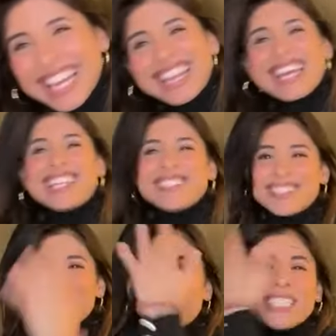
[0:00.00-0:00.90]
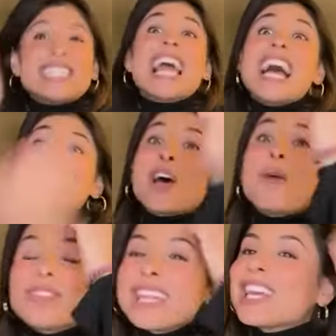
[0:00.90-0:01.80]
Thank you so much. Yes,
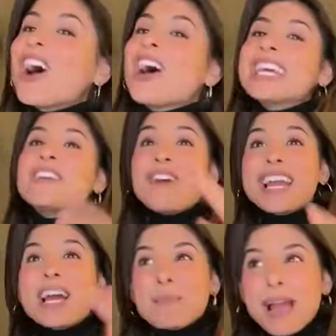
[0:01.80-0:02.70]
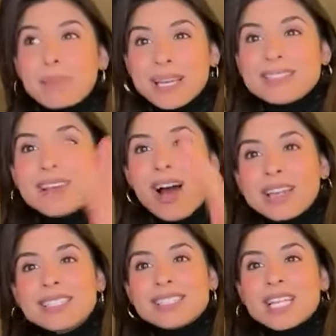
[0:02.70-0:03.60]
hopefully the audience. If I come back because the
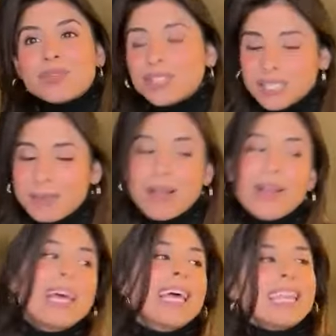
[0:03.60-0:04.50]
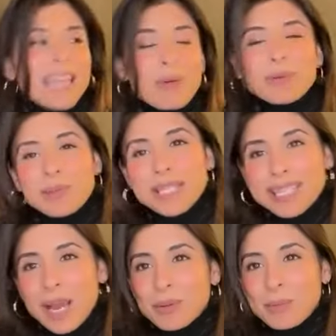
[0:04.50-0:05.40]
audience asked for Isabel, that would be
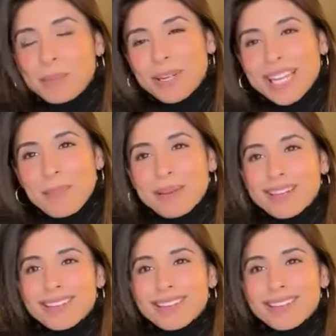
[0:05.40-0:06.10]
that would be pretty epic.